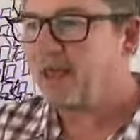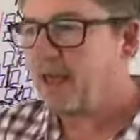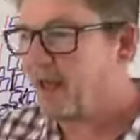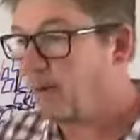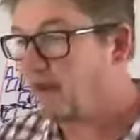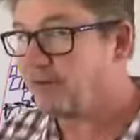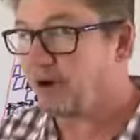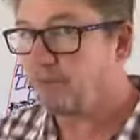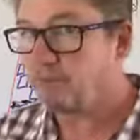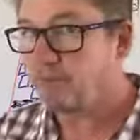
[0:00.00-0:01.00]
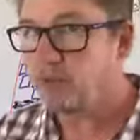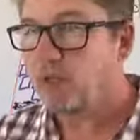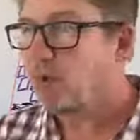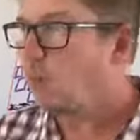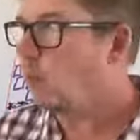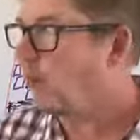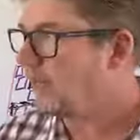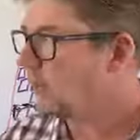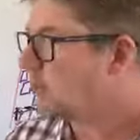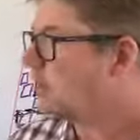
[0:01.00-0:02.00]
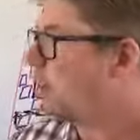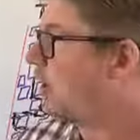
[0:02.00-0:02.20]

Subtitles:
However, once